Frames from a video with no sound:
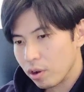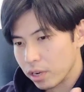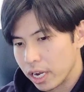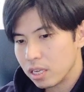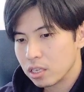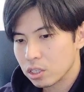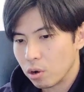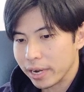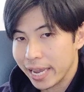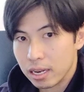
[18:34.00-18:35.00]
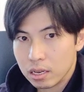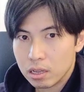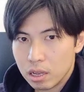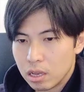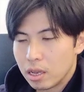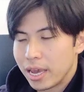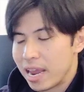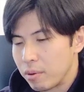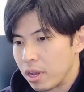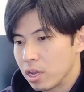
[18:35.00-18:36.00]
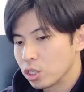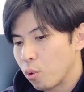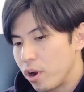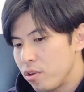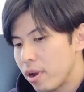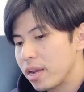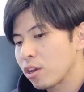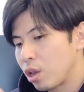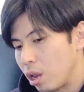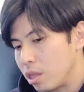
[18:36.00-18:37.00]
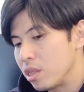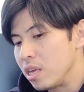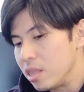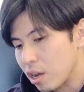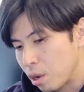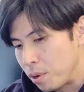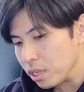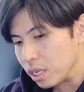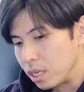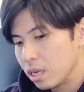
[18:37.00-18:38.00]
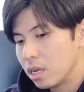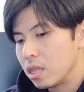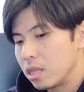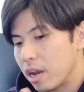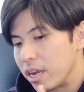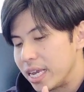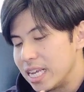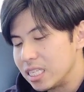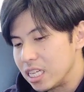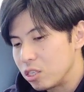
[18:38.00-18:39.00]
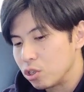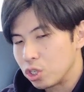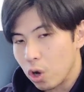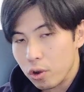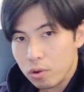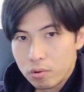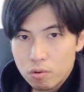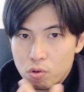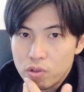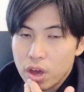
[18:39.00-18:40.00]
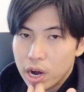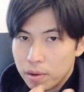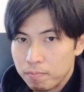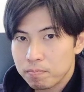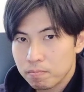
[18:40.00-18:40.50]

Okay, so again, anyway, so when you are in their community, they're easy to show you who they are.